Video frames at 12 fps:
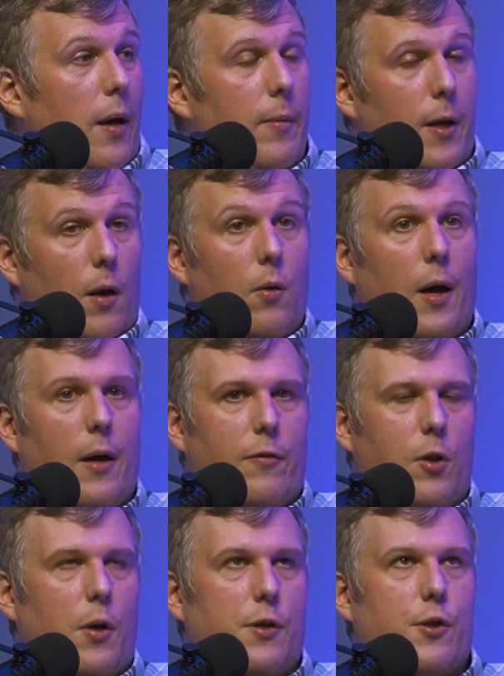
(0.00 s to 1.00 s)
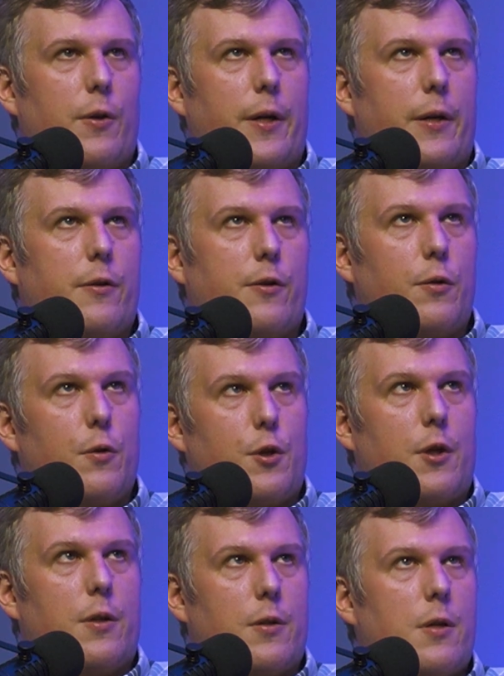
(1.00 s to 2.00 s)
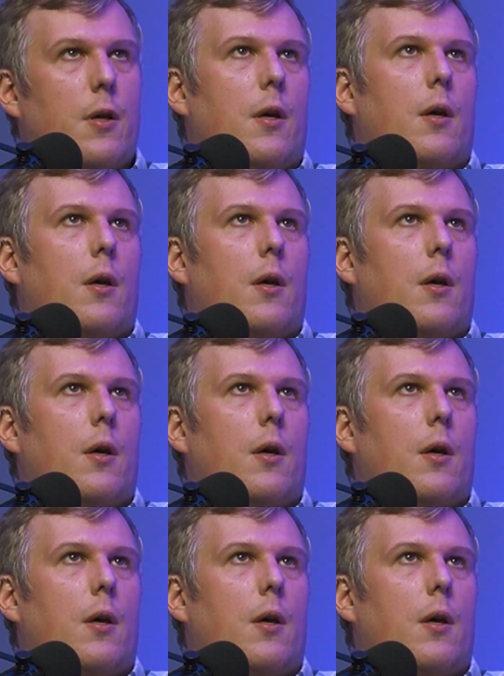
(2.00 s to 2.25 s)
I mean, a lot of clustering solutions